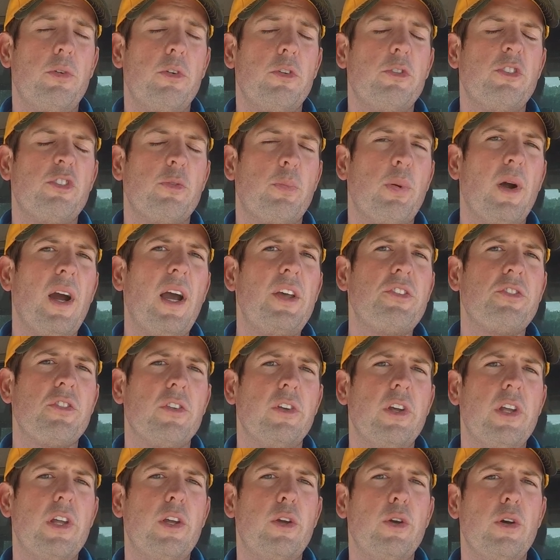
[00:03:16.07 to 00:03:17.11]

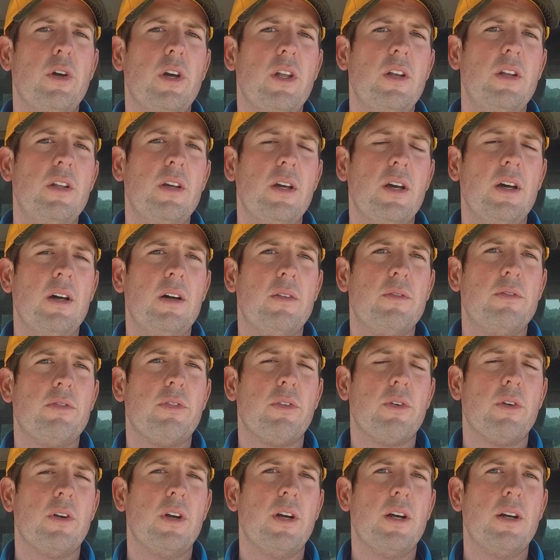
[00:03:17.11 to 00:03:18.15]
surprisingly good
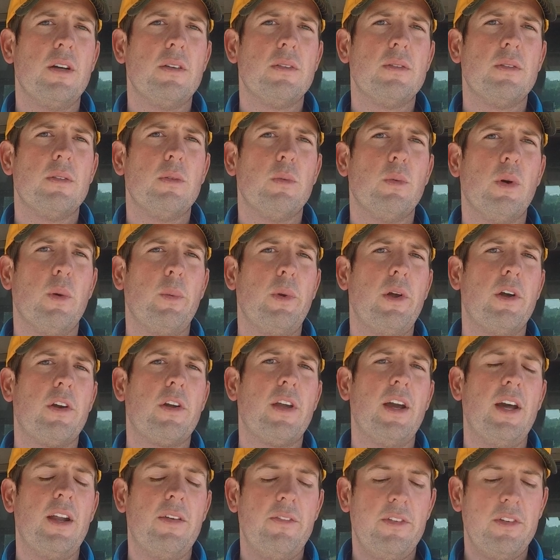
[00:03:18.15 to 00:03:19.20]
for what we were
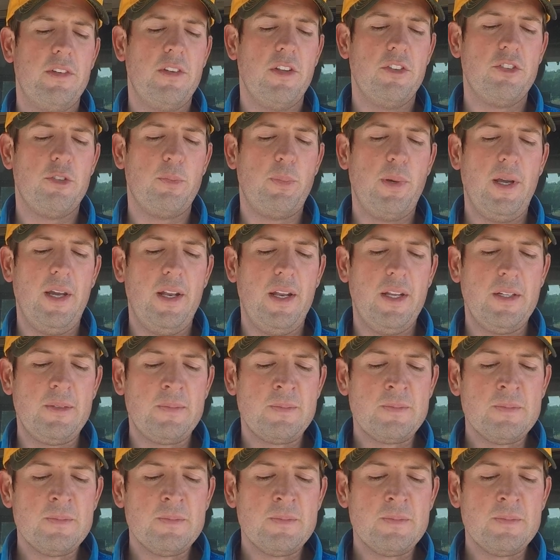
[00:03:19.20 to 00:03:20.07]
kind of anticipating.